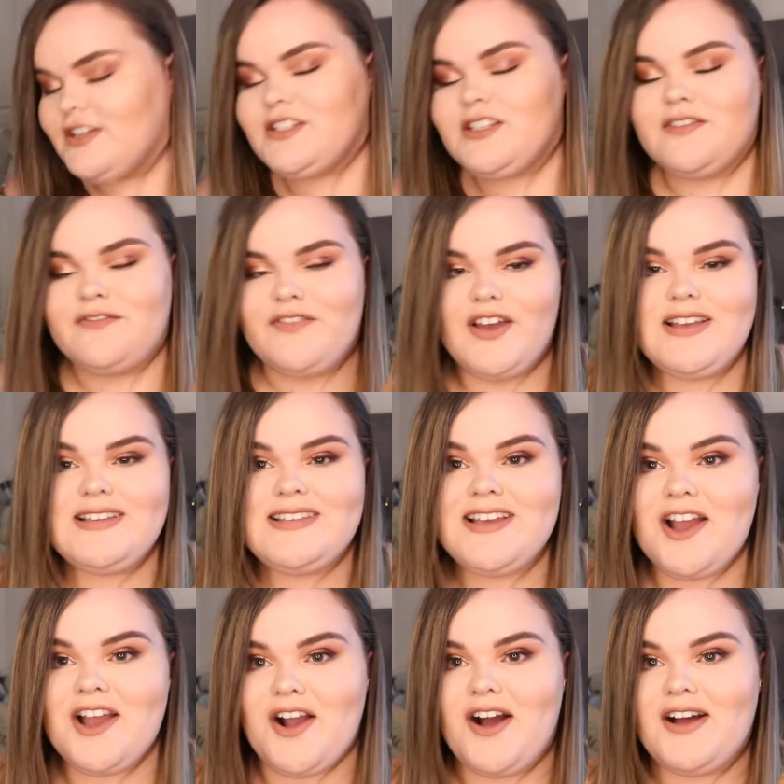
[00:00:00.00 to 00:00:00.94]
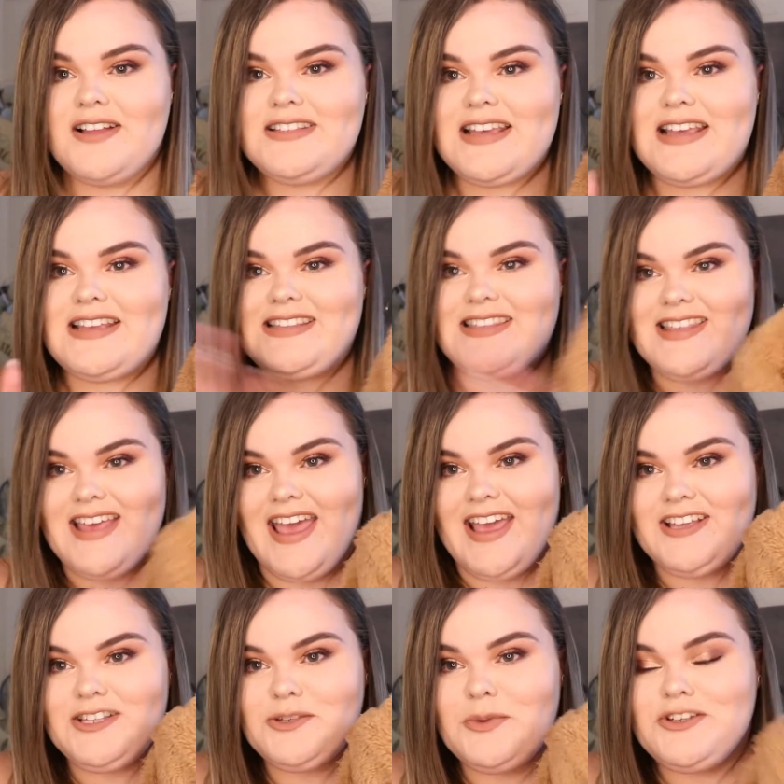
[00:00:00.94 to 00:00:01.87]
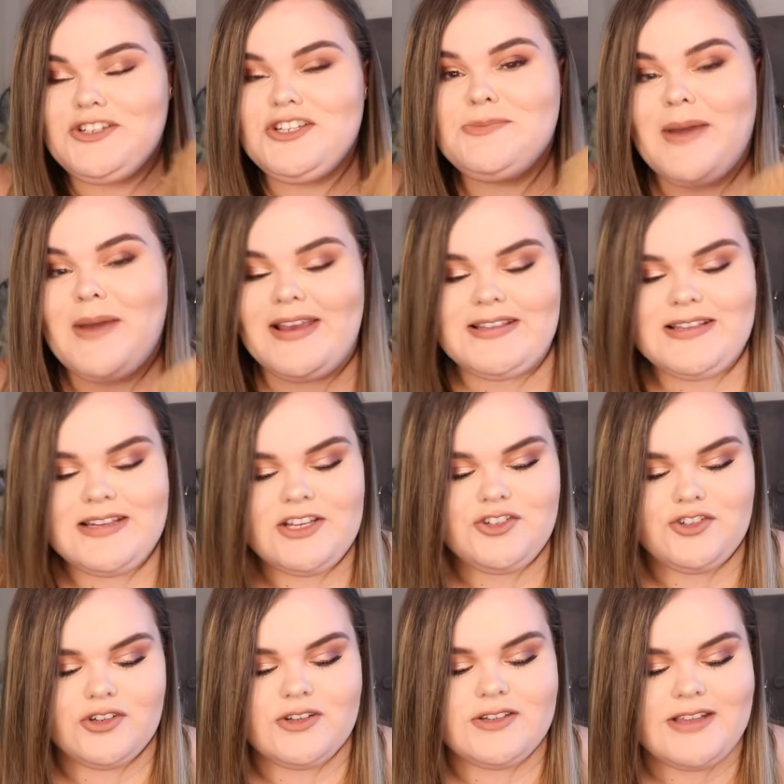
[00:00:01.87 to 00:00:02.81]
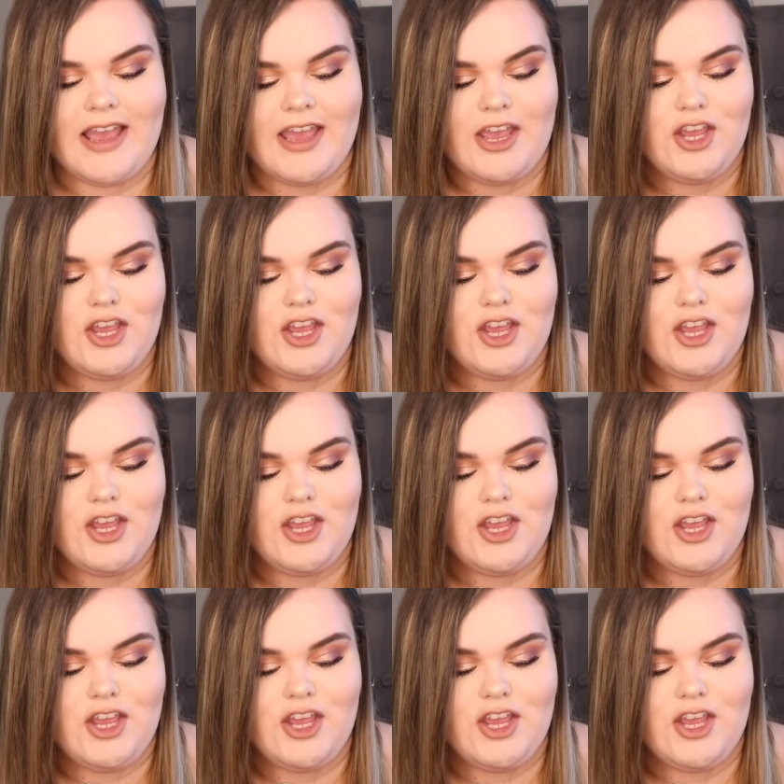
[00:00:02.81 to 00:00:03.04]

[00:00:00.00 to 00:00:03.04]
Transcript: So the first thing I got is this, which is basically just a